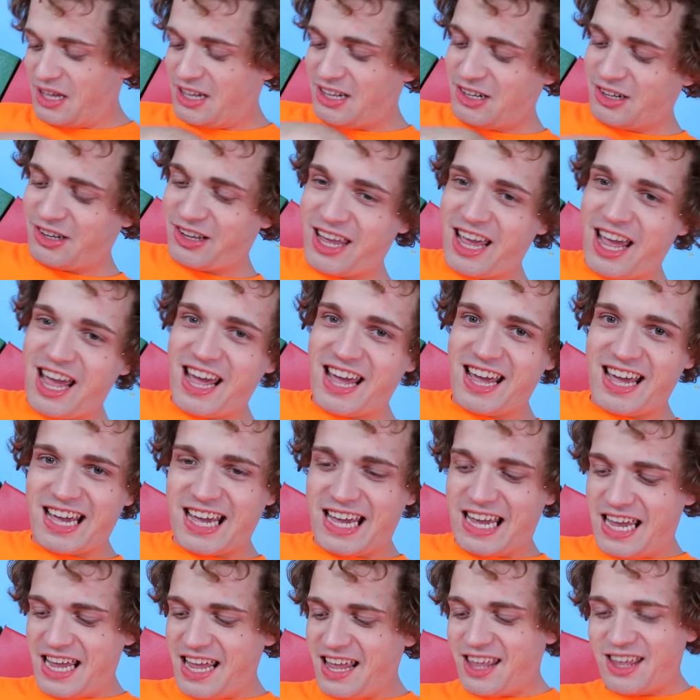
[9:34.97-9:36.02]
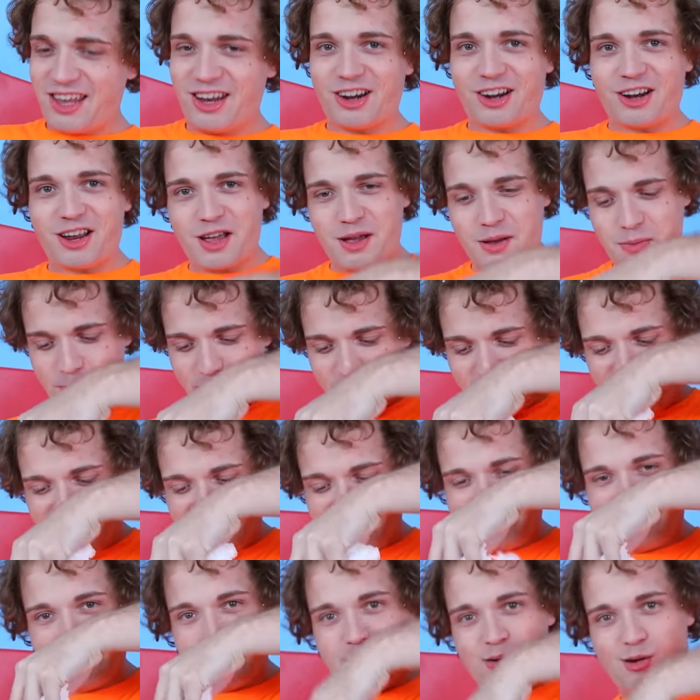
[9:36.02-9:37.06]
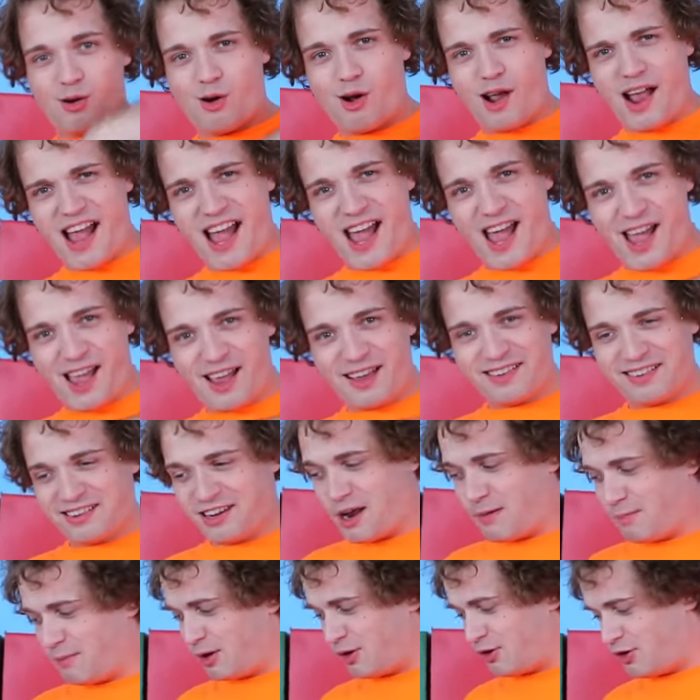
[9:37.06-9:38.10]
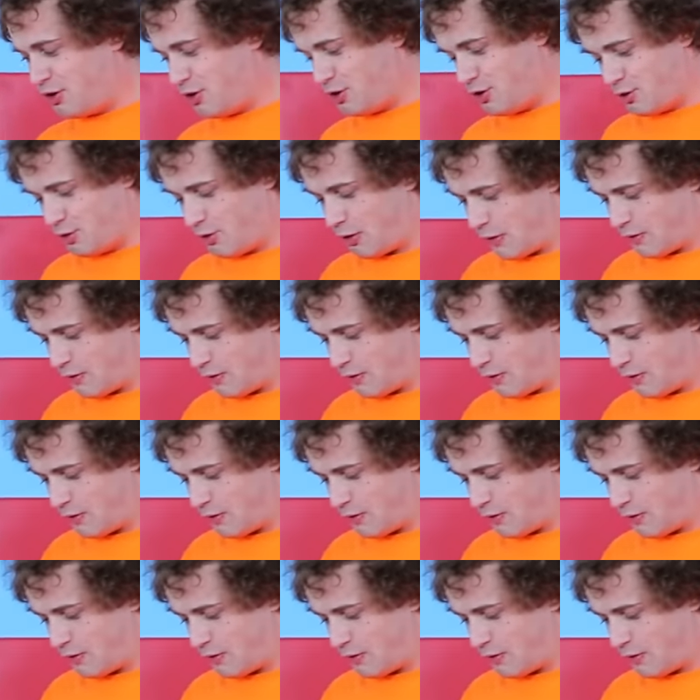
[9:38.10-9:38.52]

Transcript: okay, here comes surprise number two